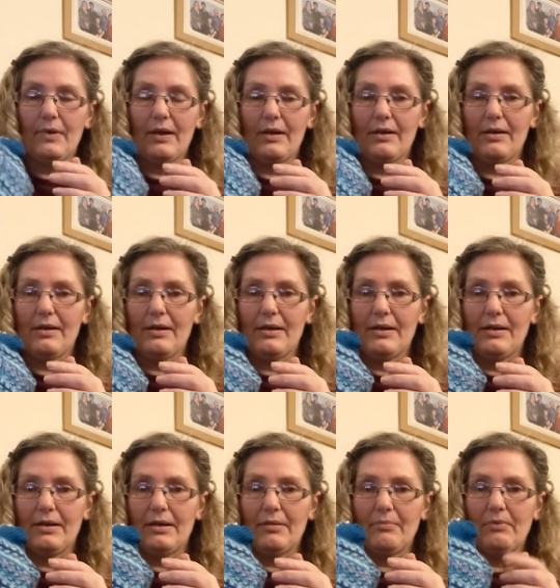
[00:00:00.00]

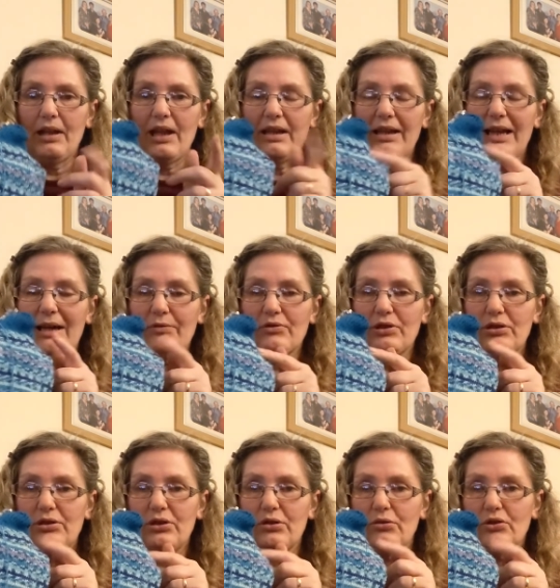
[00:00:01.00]
um, learn how to
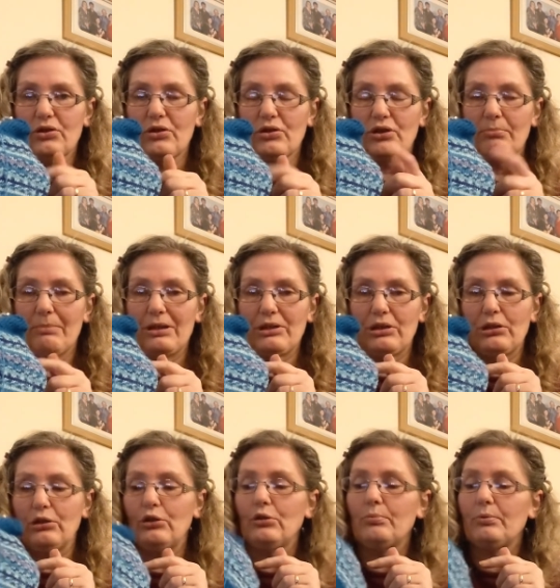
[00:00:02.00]
do socks on magic
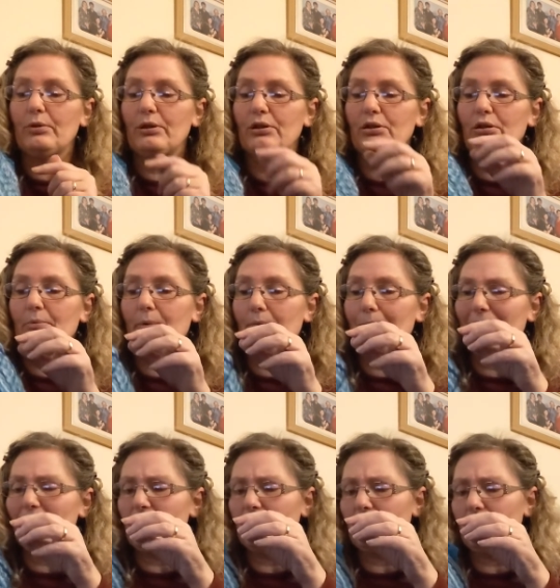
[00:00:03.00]
loop. You do them on
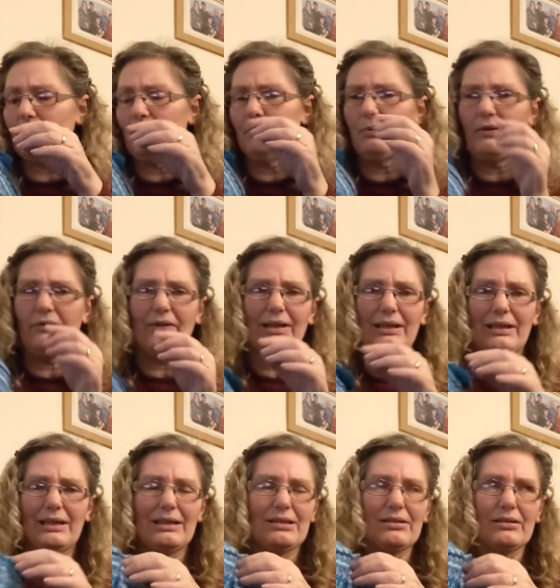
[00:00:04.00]
magic loop. I think
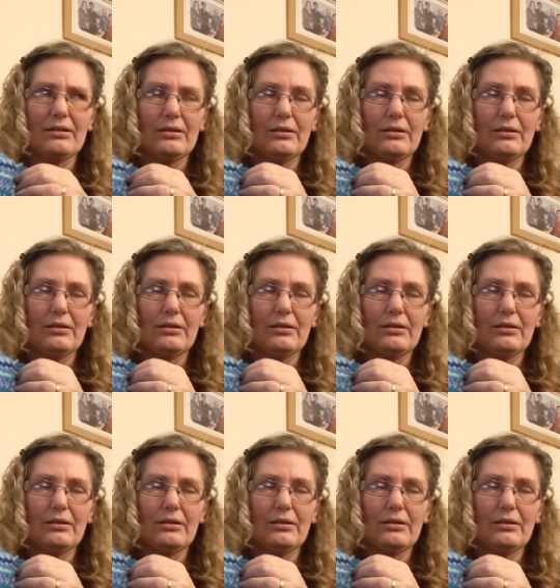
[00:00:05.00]
it's